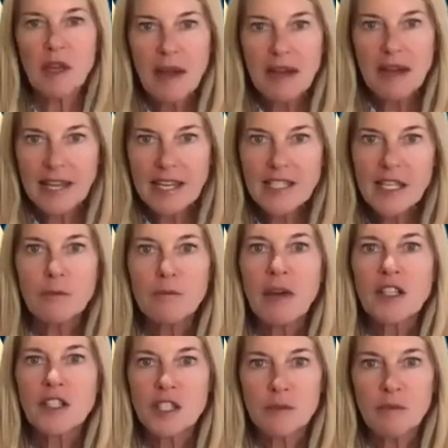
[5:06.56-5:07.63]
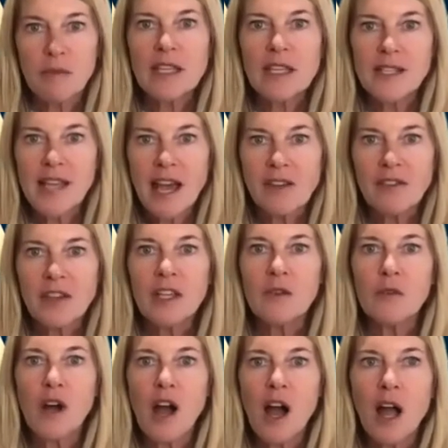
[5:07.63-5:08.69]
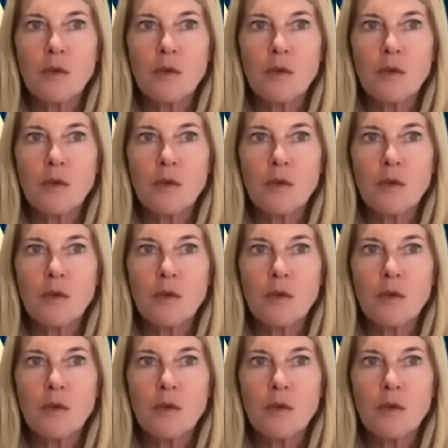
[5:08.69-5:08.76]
about 18 months to make Savvy.